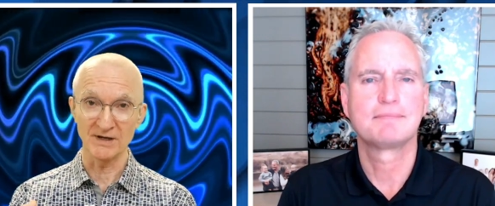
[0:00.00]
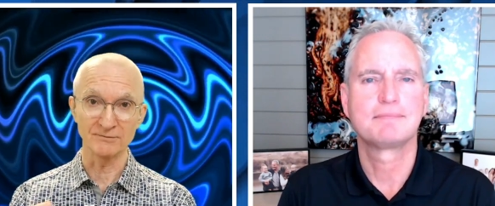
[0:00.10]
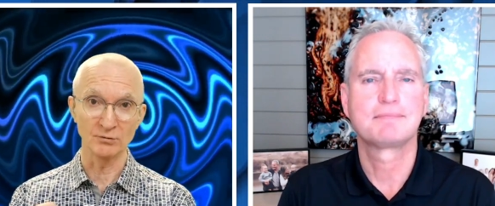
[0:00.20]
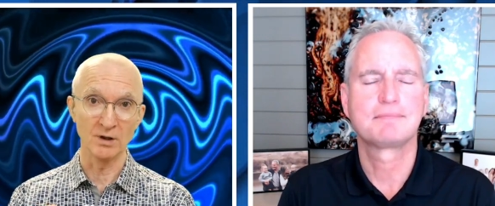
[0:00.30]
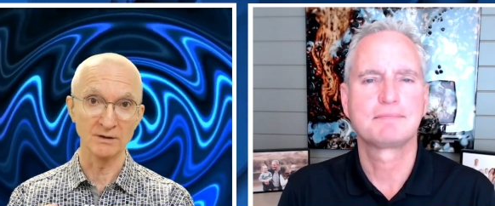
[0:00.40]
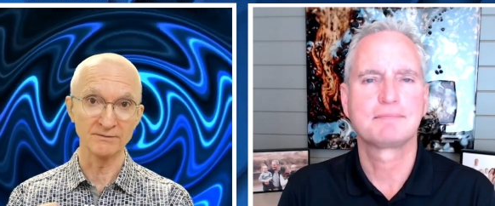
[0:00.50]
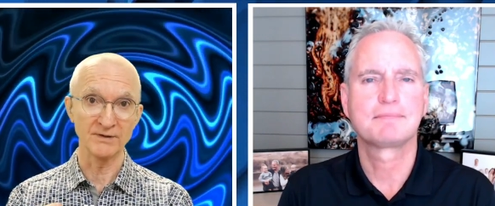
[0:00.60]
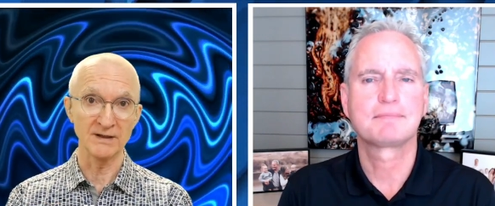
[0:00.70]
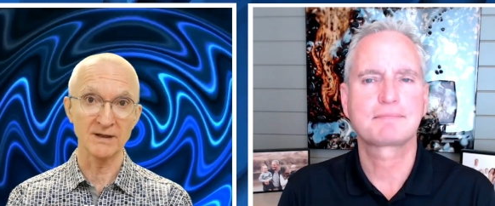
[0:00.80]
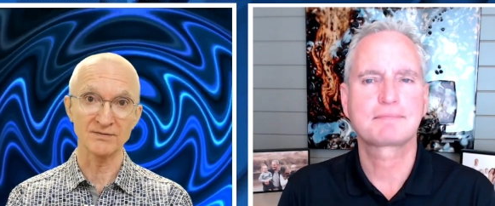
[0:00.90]
Speaker 1: after all, if
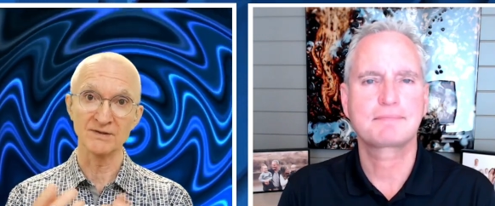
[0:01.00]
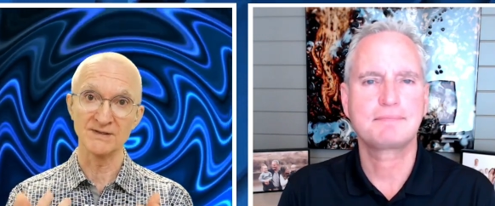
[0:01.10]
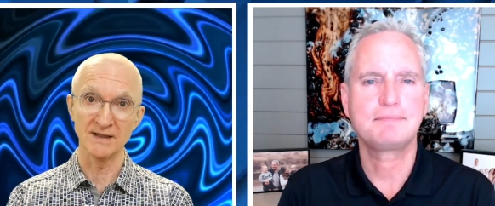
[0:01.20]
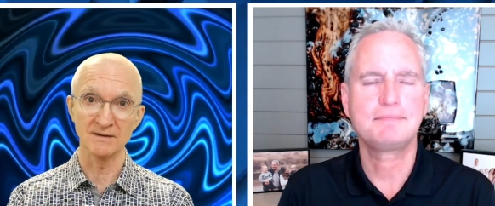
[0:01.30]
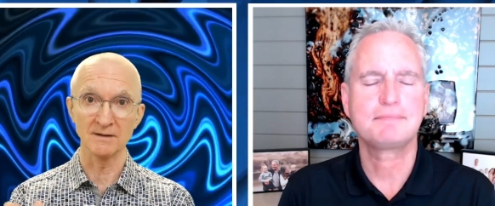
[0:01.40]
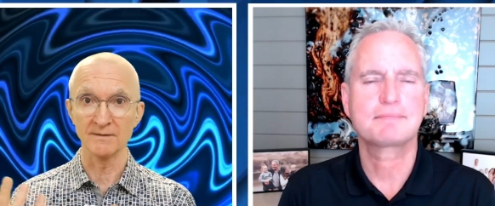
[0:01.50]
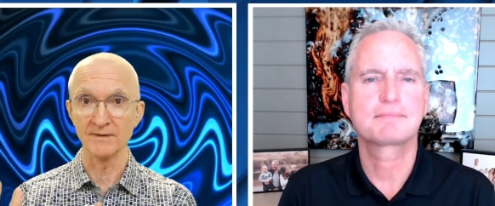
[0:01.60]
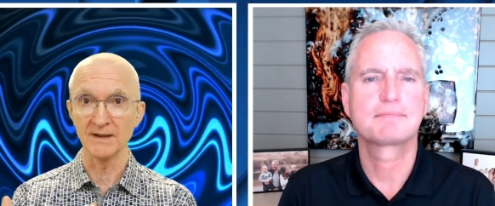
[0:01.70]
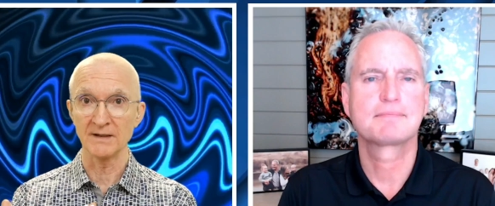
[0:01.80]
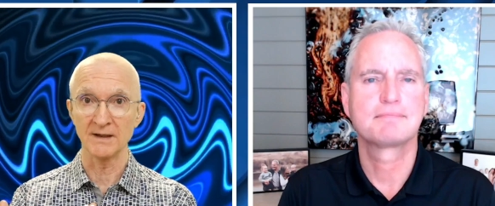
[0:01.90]
they get the data
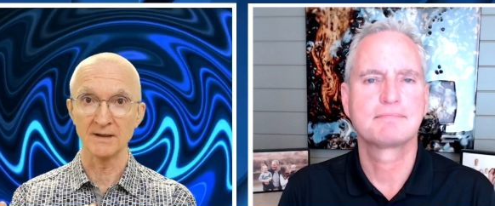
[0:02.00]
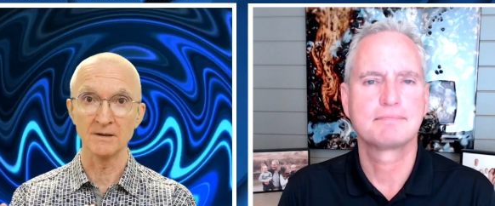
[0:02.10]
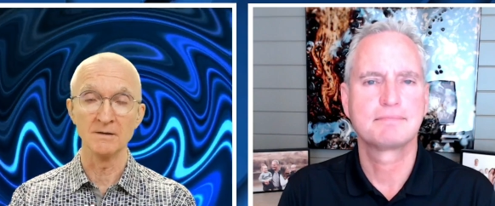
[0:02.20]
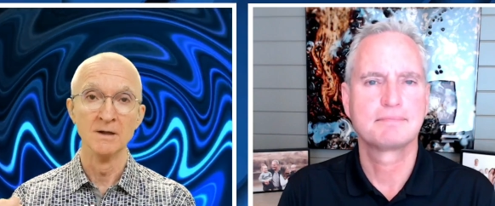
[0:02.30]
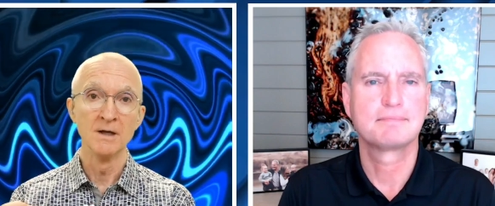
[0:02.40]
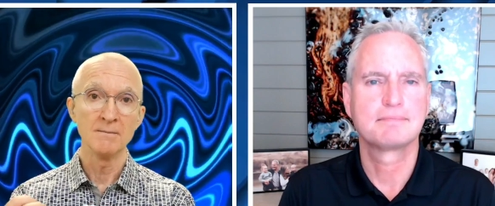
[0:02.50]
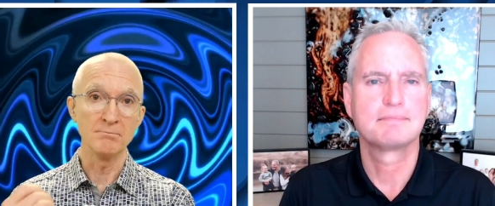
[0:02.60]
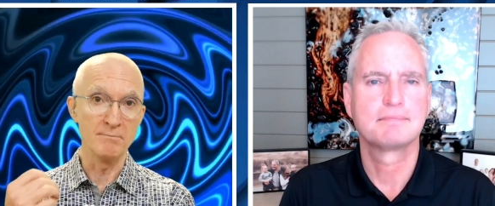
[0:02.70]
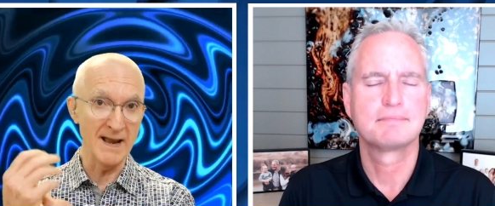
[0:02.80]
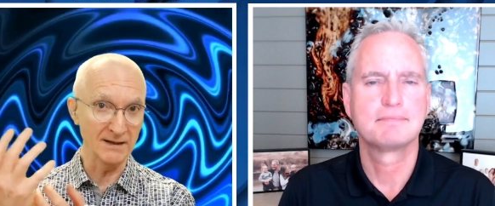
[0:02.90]
and they can
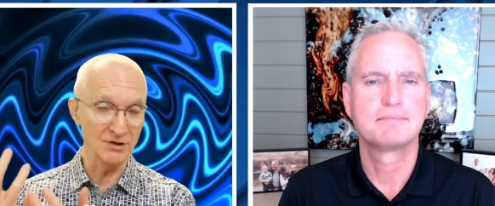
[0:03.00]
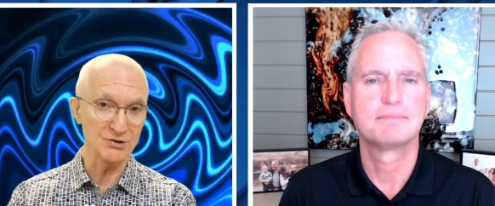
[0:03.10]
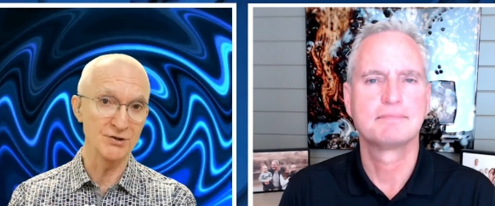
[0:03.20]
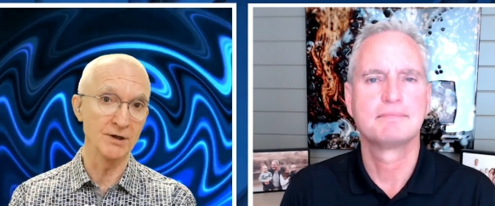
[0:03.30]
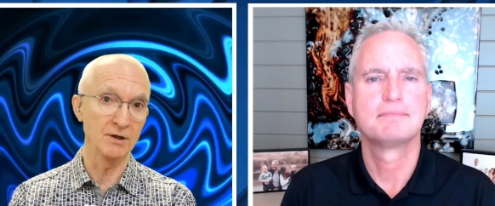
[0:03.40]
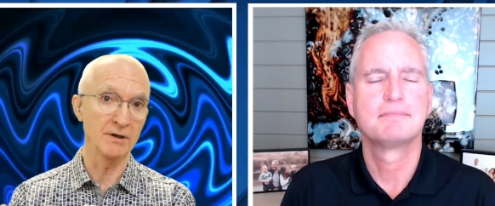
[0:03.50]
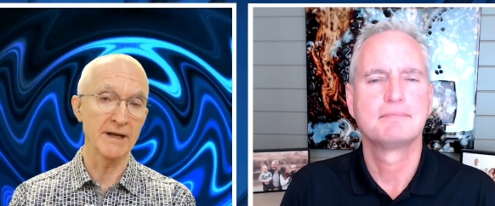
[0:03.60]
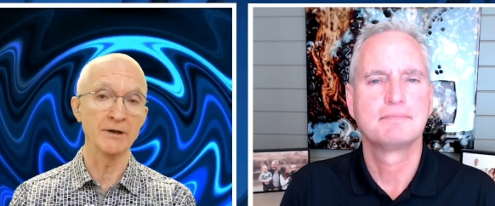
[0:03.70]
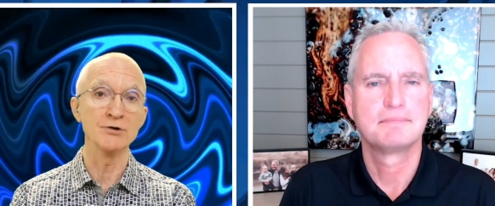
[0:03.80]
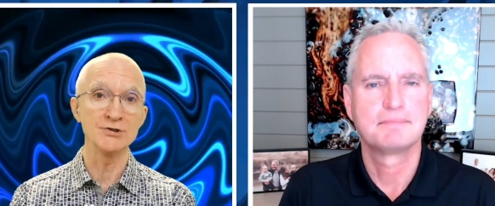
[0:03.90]
manage their
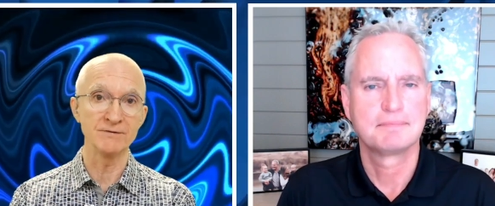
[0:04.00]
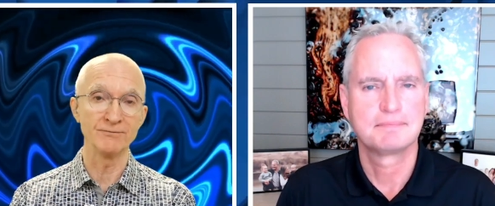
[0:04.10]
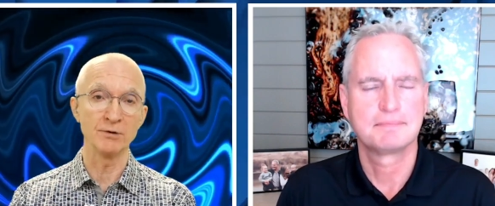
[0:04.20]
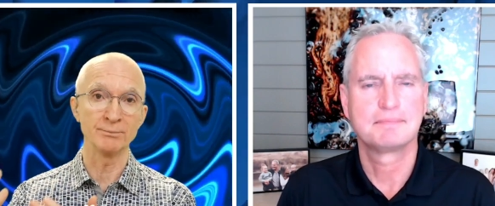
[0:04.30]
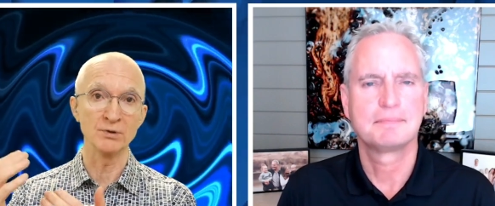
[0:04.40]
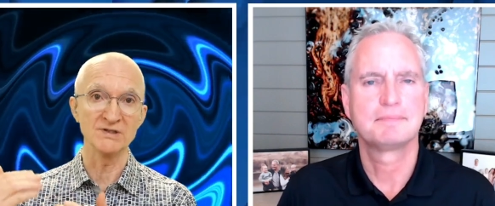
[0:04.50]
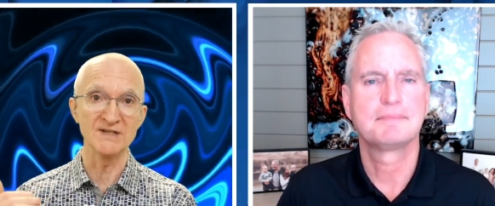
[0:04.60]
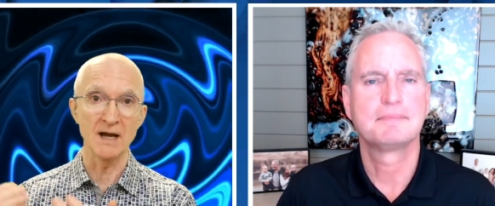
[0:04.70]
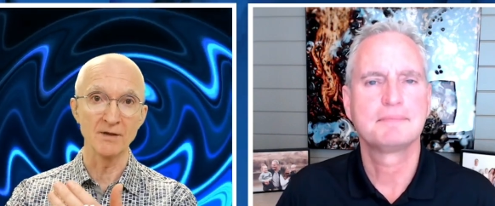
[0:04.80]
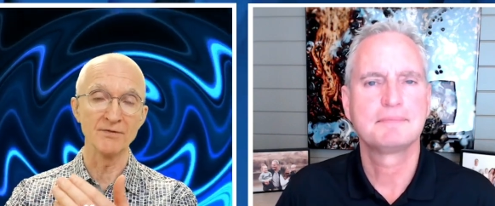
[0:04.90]
energy footprint
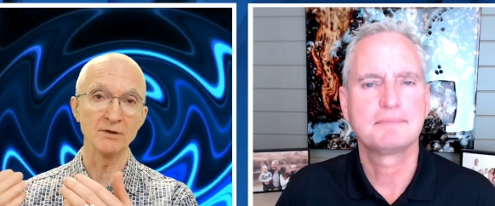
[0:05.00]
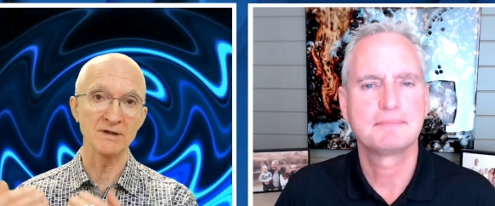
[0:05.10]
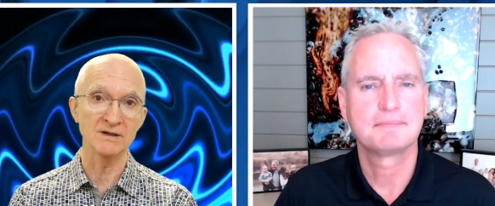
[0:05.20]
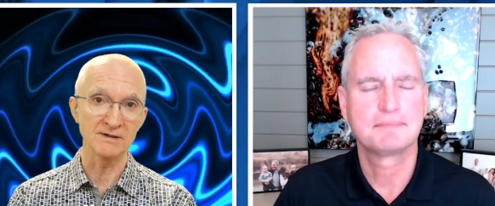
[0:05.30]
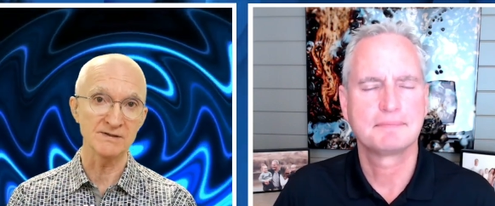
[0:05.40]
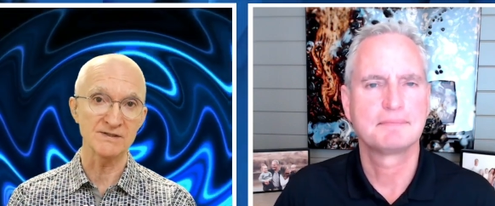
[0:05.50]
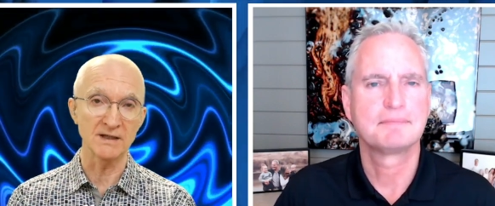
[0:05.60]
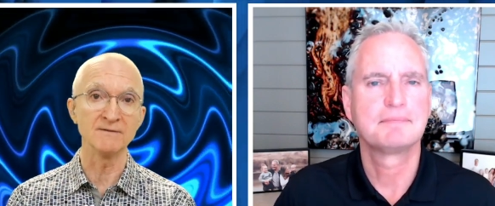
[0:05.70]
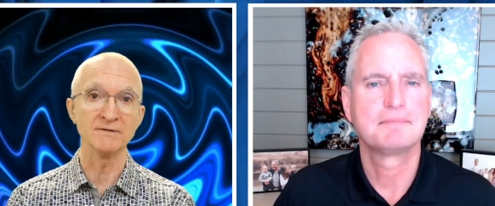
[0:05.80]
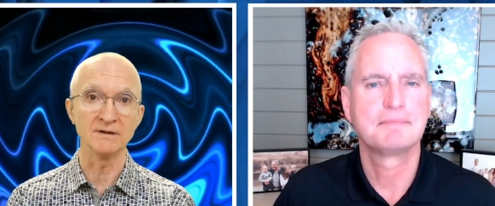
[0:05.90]
down, they'll get a
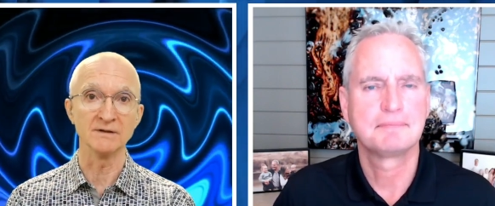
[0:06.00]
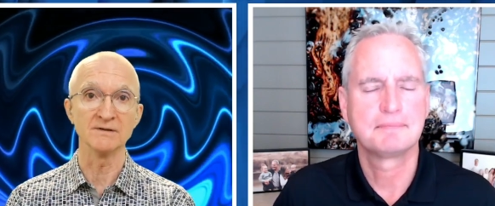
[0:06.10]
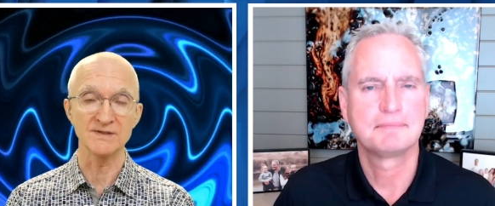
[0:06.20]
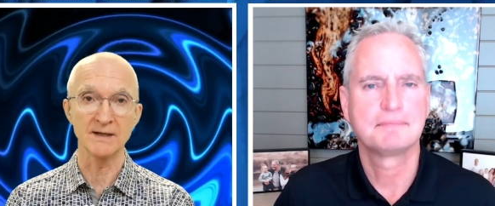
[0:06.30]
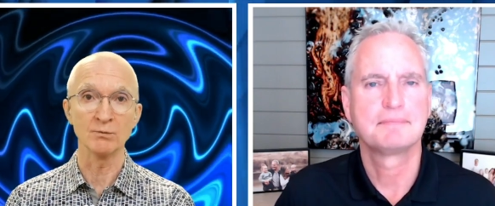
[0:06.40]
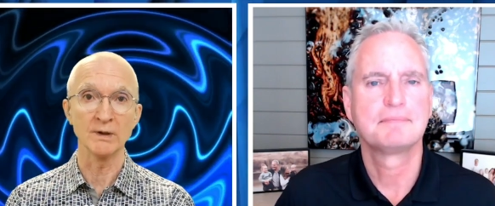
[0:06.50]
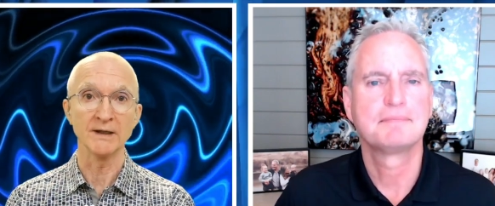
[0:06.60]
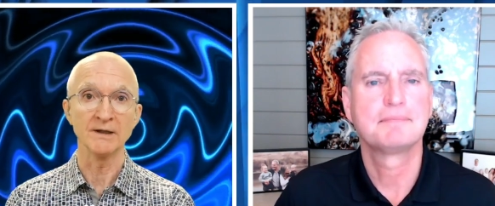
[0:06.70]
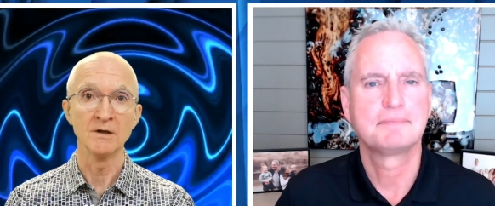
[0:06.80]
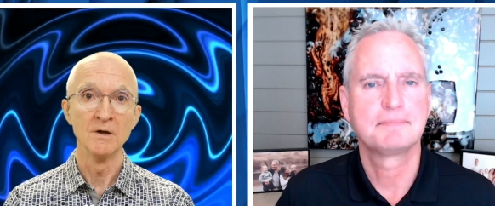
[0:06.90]
savings that
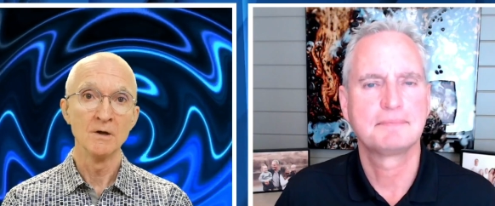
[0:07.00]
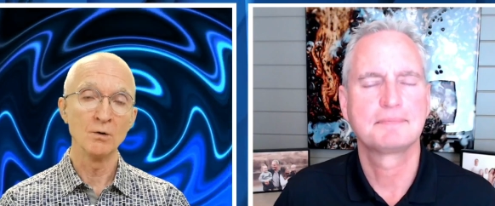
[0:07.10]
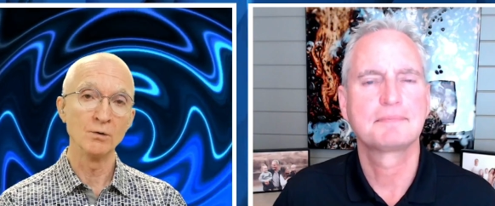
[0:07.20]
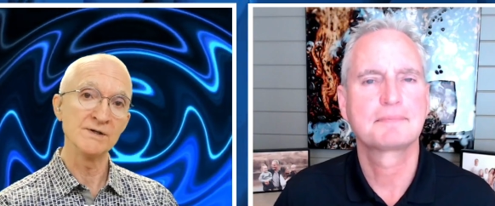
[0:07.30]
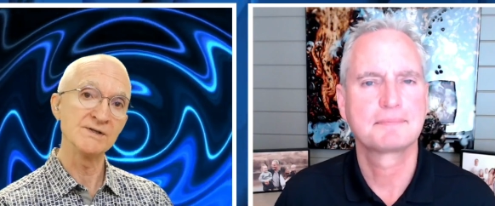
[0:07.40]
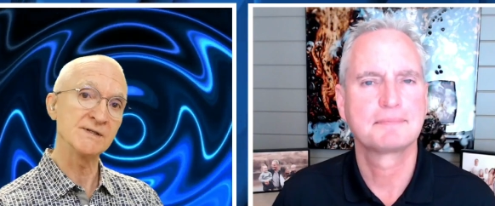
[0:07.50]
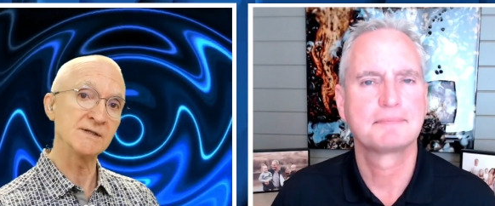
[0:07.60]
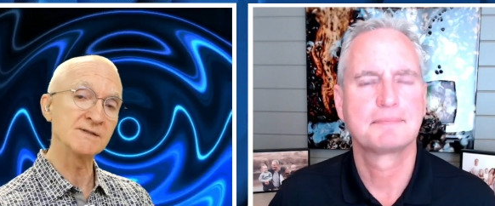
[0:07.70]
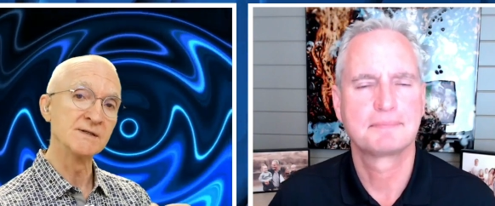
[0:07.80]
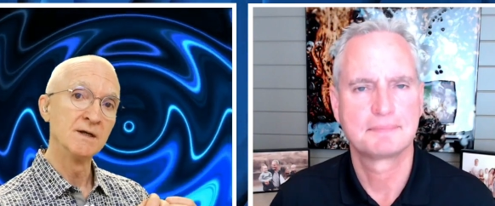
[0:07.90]
way. Or is it